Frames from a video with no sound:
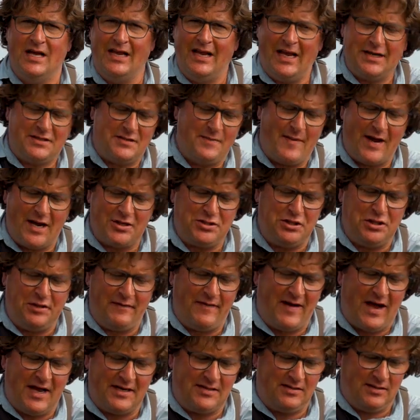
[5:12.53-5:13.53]
Let's imagine
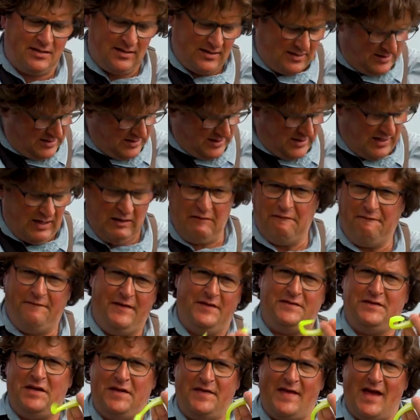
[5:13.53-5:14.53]
you've had
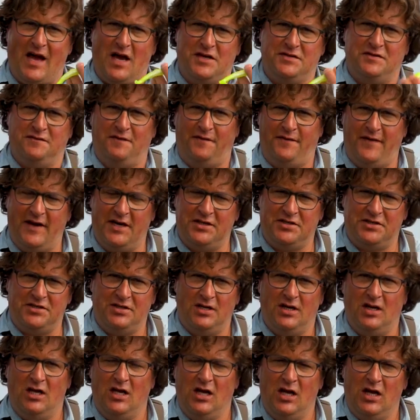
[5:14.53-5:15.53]
50,000
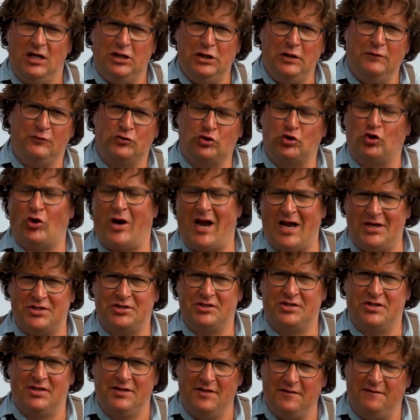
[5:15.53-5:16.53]
fish, you've
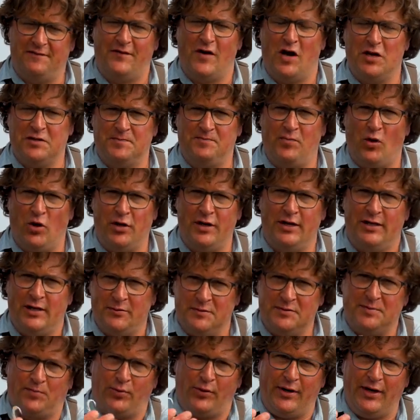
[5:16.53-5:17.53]
trashed the first body
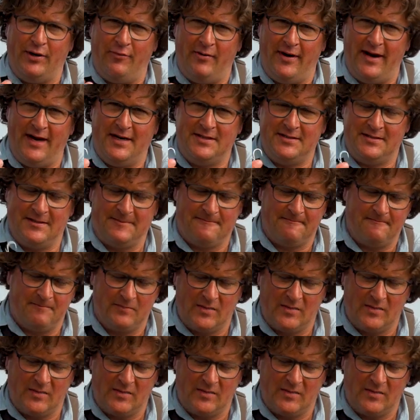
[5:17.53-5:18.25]
that was pre-rigged.